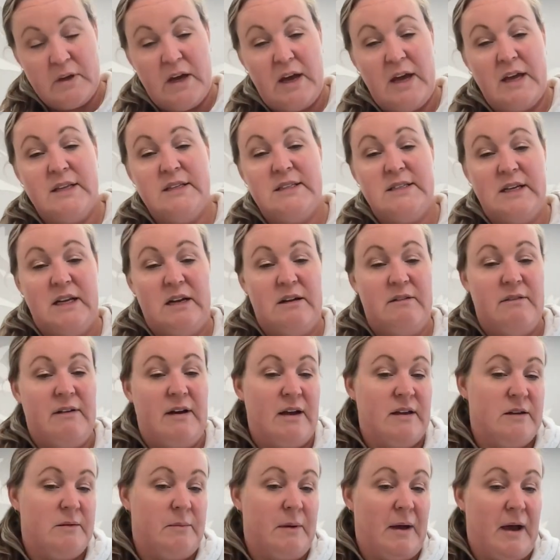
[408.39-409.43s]
until
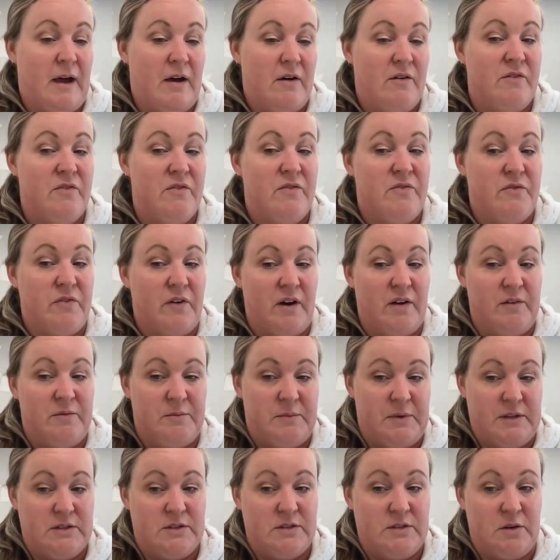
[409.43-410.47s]
around about 5
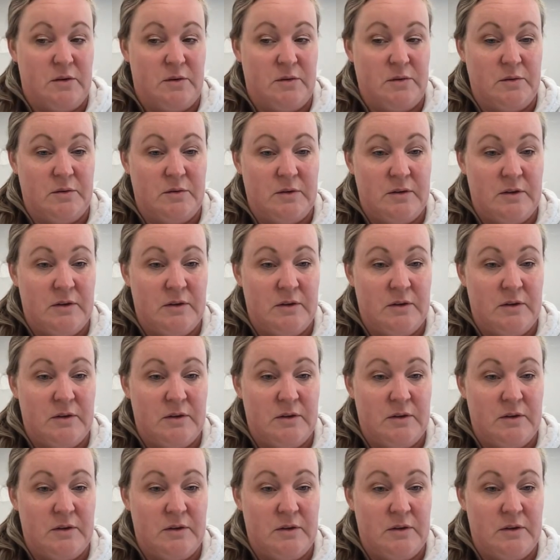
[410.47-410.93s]
months old.